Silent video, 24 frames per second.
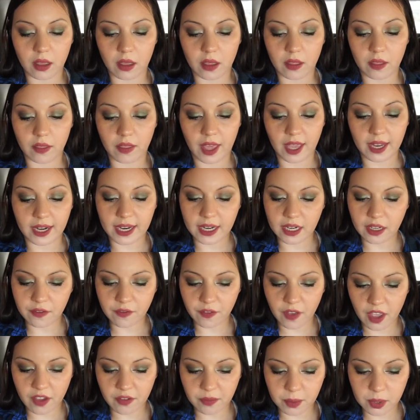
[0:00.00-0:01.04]
That
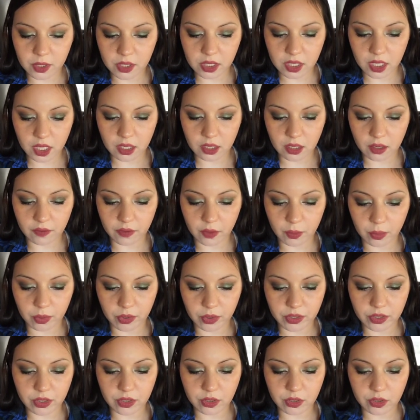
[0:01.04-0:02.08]
85% of the
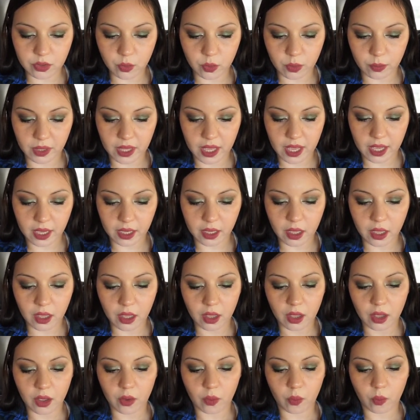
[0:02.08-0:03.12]
prisoners were black,
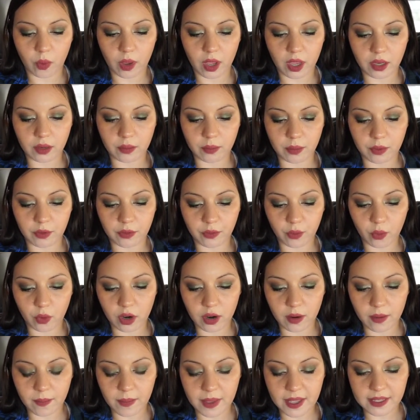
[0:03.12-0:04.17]
when before
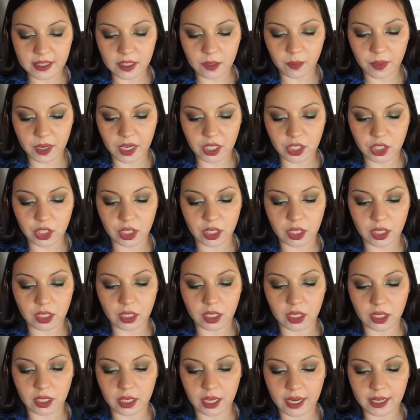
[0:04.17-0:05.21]
emancipation
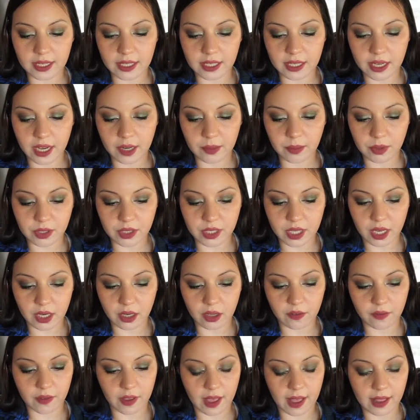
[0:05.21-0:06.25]

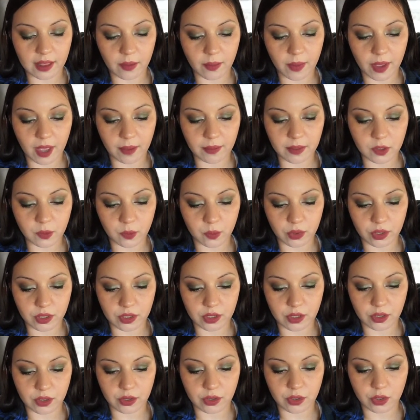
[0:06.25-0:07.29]
99% of Alabama's
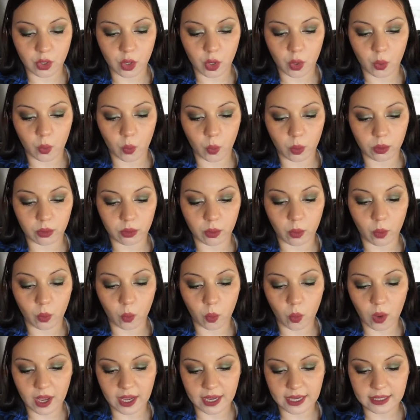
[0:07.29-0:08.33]
prisoners were
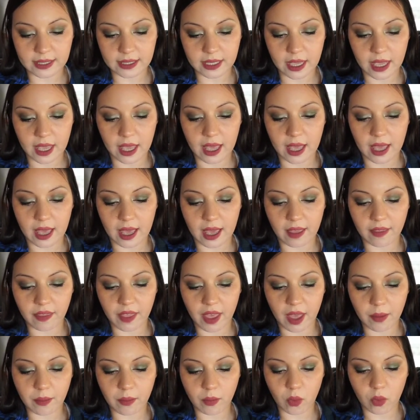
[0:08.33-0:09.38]
white, and
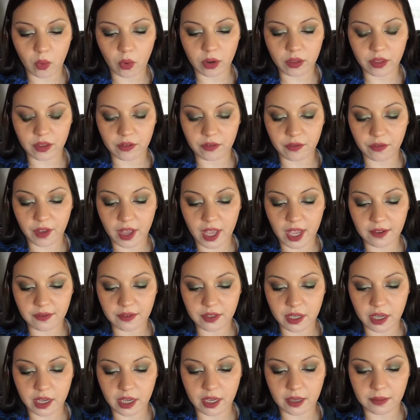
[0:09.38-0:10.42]
that more than 5
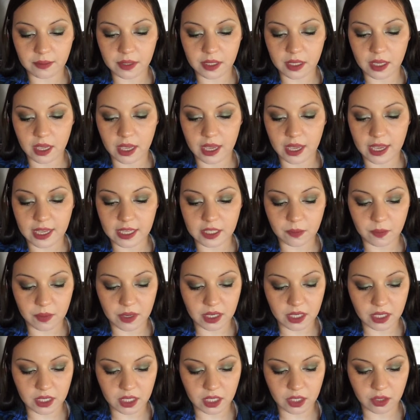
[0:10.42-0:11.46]
times as
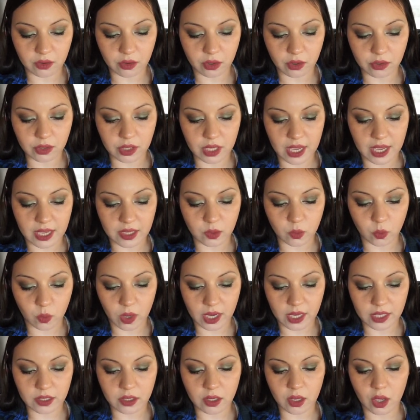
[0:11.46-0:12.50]
many Negroes as
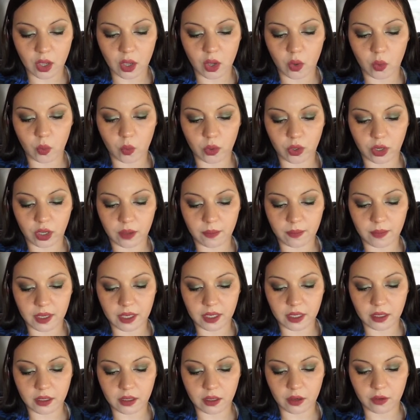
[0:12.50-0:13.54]
whites were
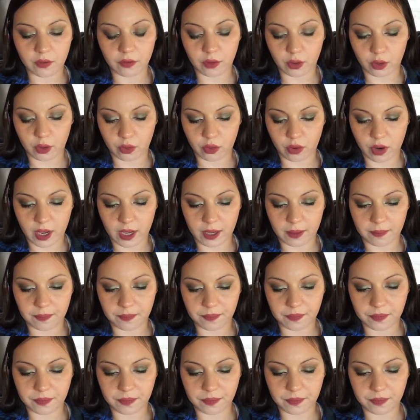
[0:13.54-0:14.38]
committed for crime,